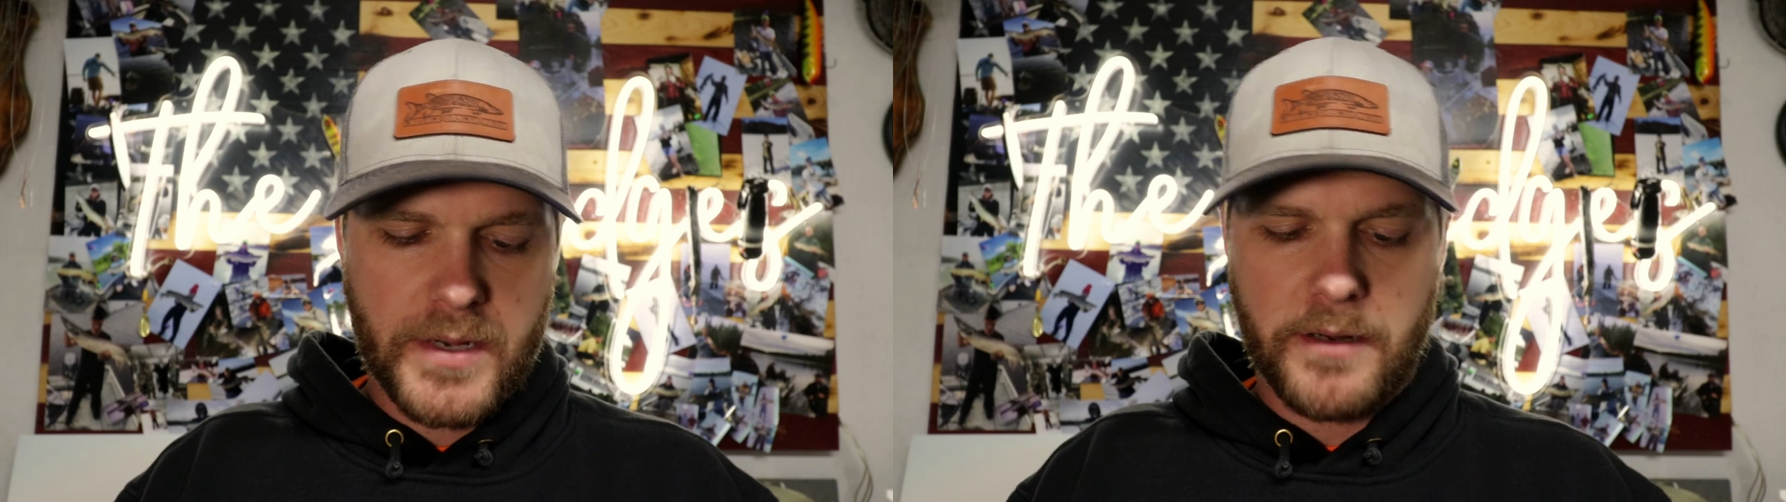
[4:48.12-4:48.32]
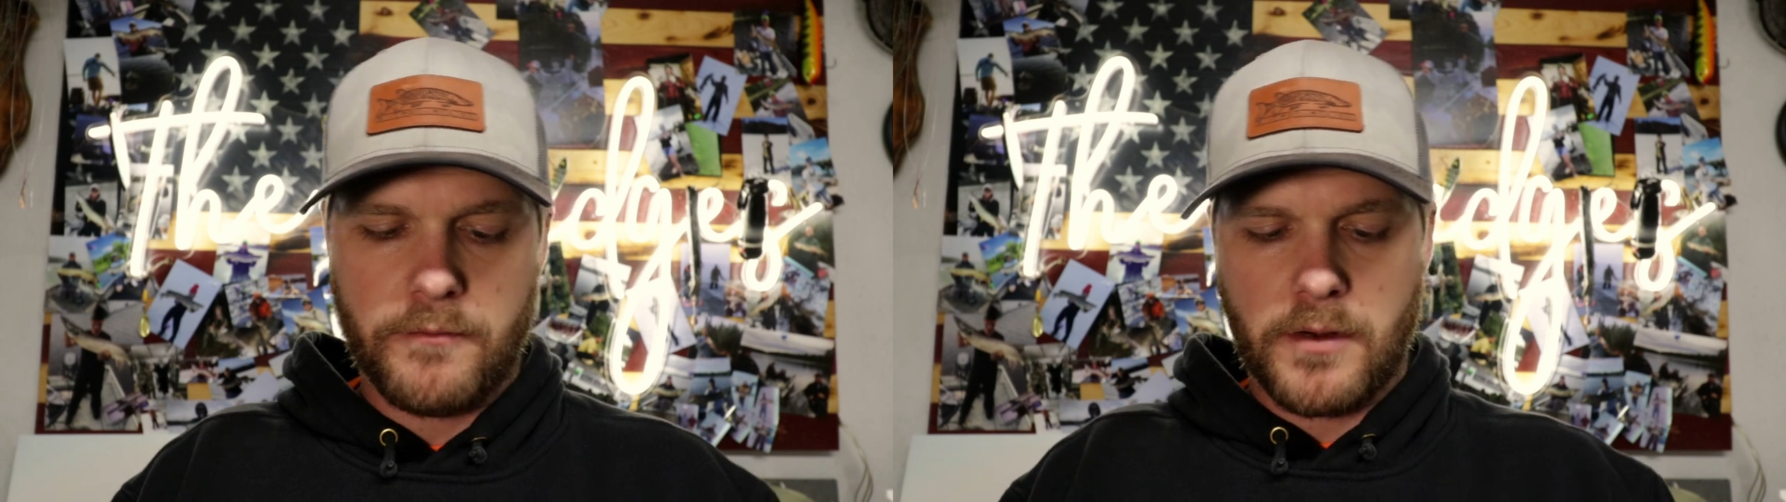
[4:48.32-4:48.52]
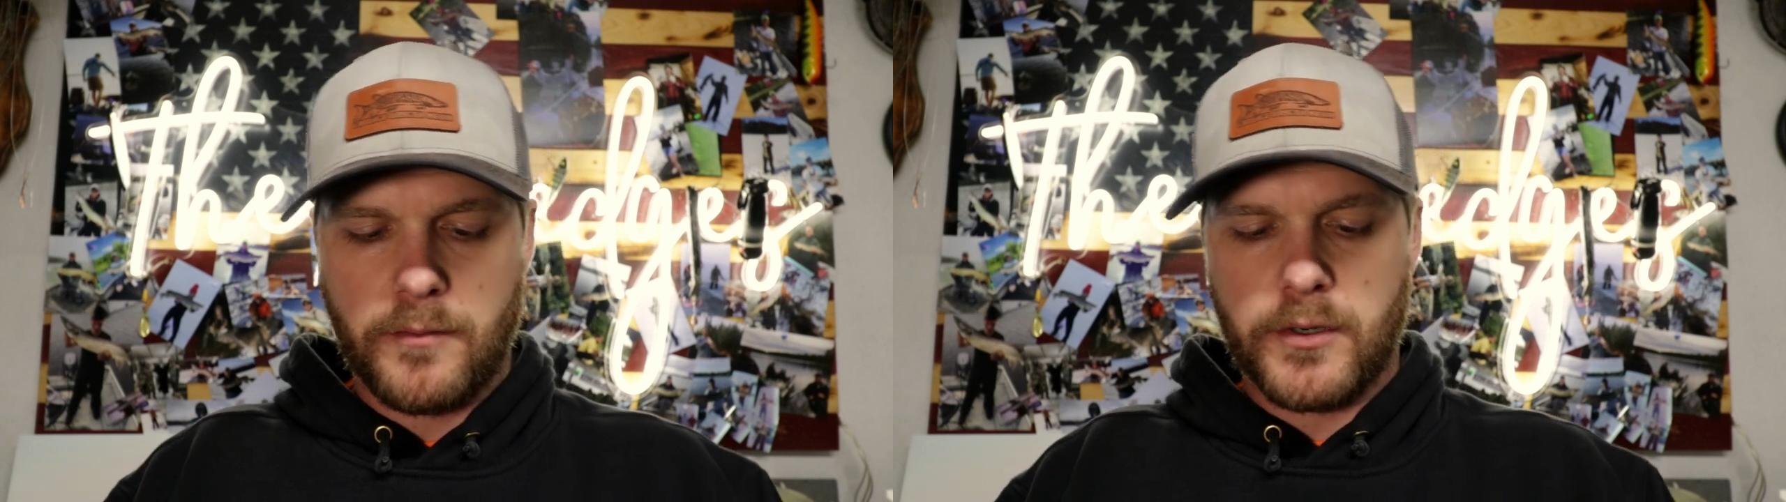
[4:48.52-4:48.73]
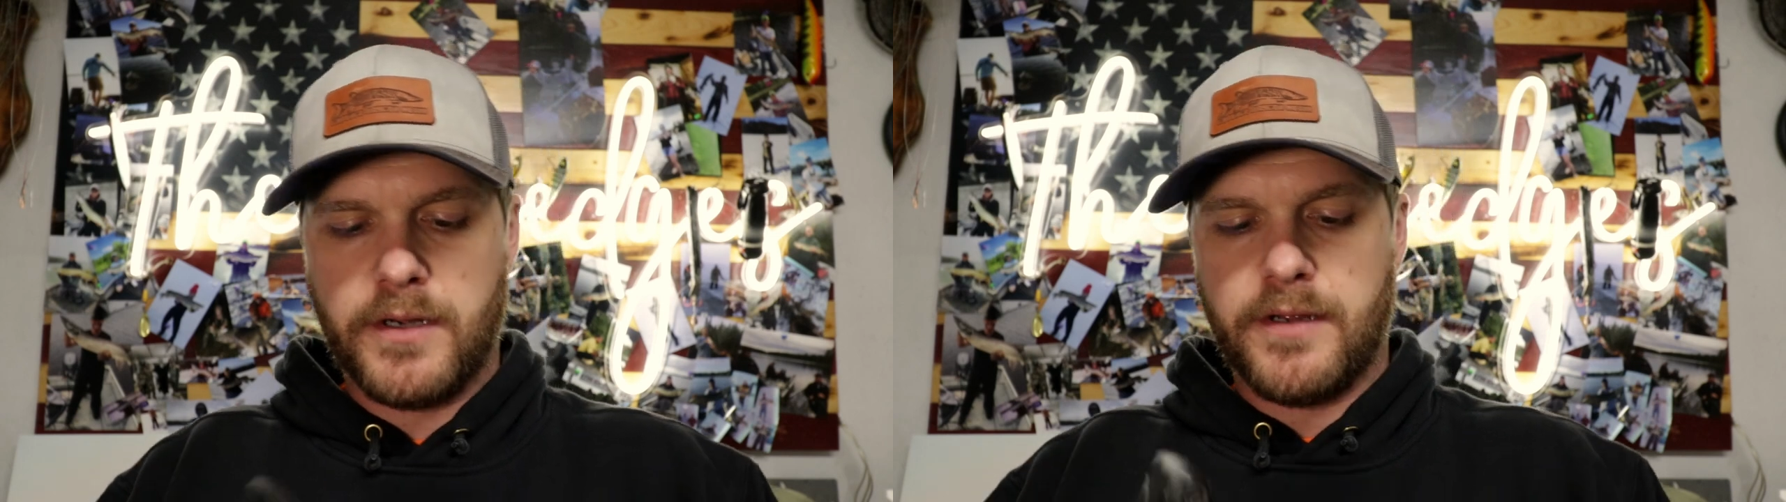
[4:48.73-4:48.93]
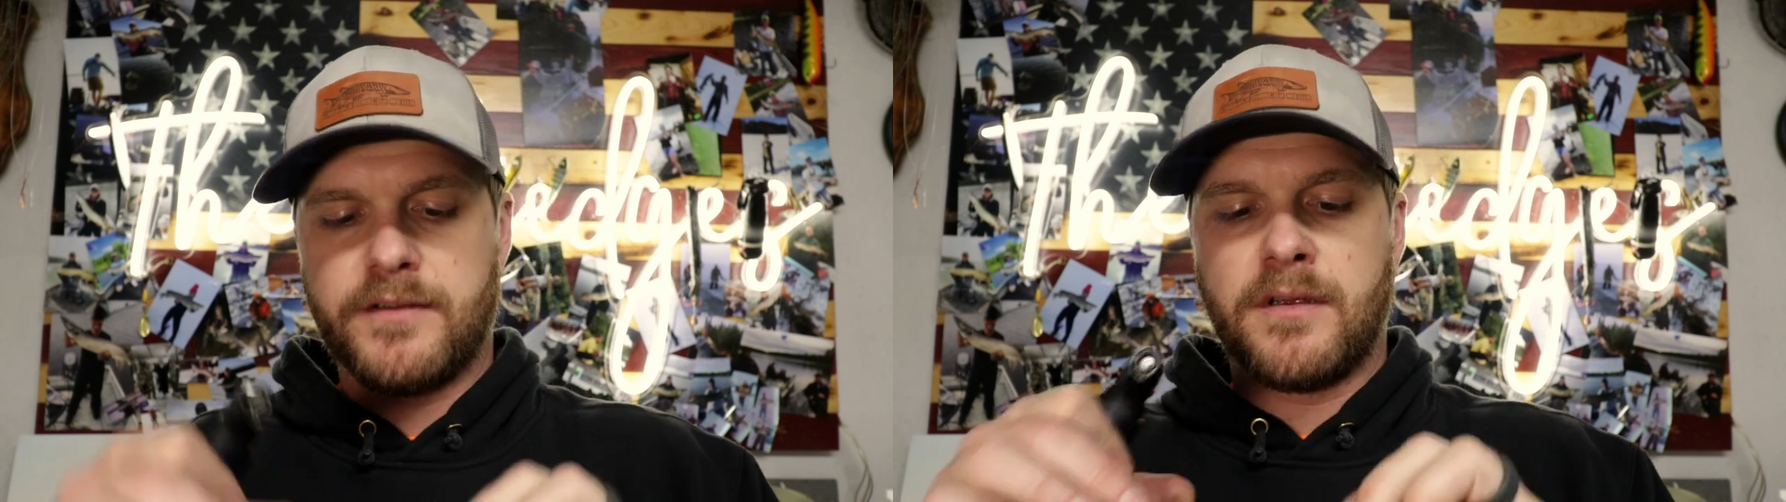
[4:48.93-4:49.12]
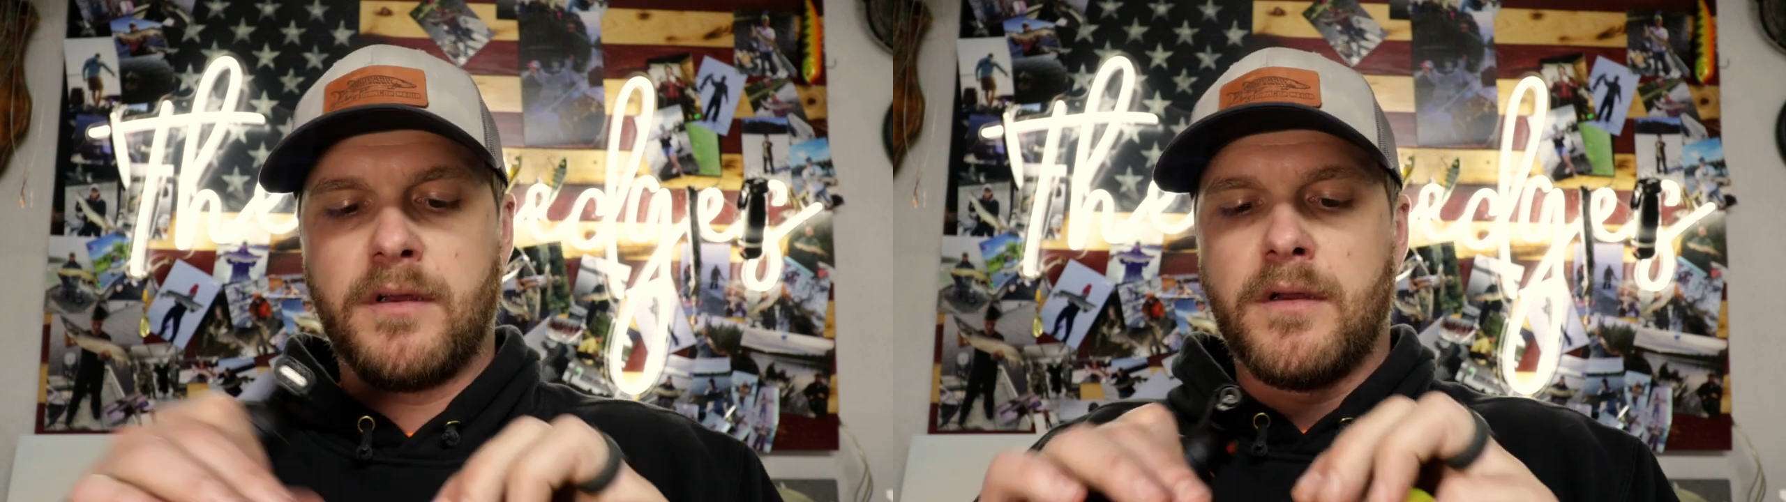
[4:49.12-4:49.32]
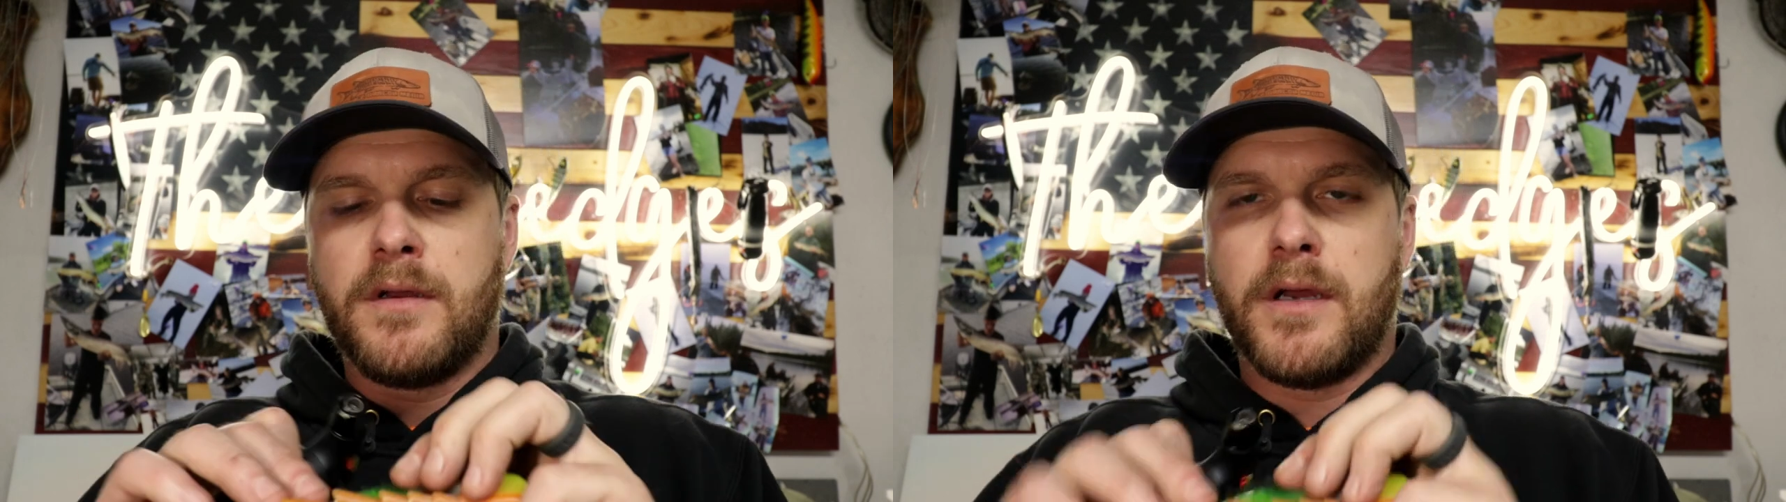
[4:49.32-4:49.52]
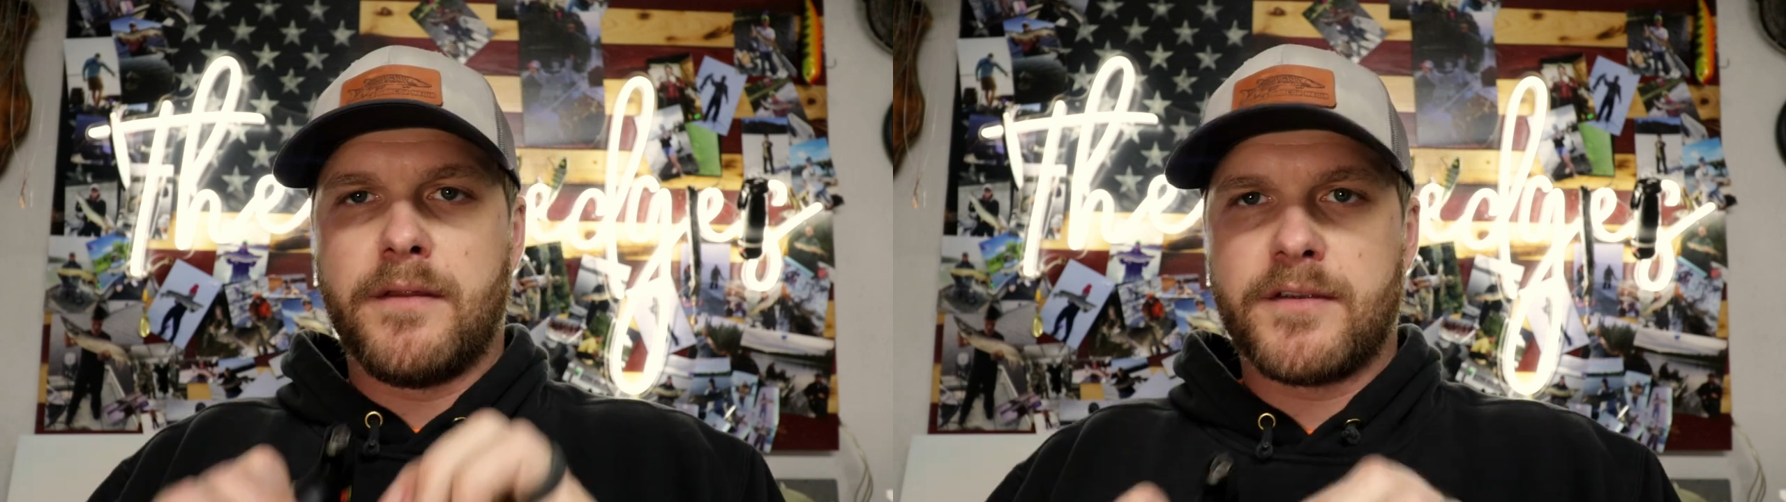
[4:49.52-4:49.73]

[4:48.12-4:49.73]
mending rubber is, and